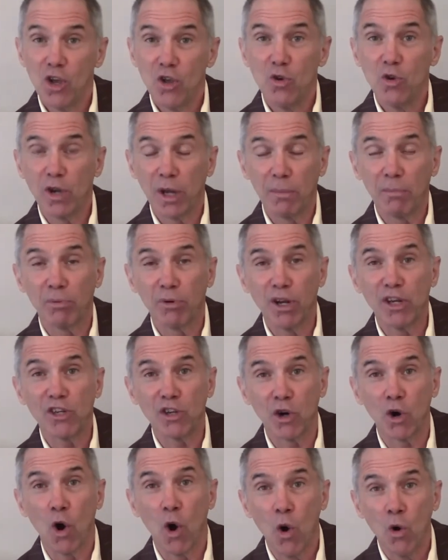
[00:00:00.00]
you can print
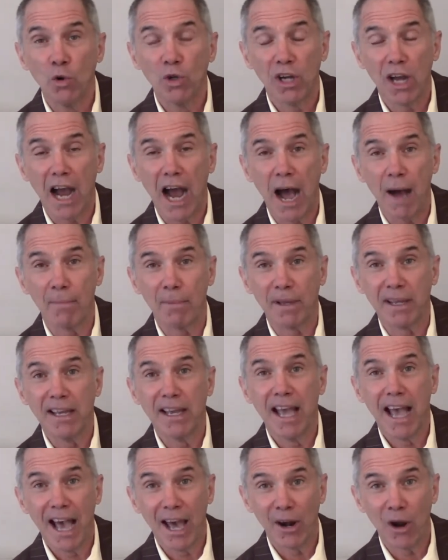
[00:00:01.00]
your own copy
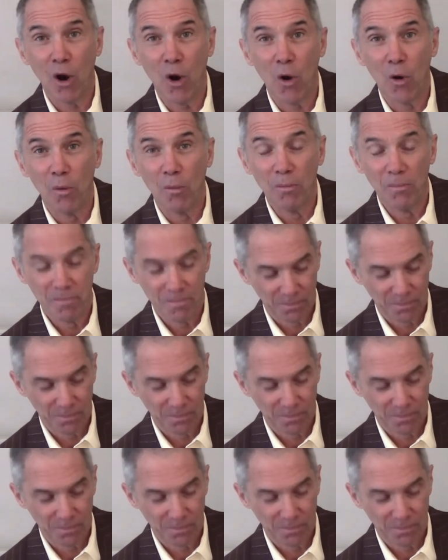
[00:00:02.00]
at home.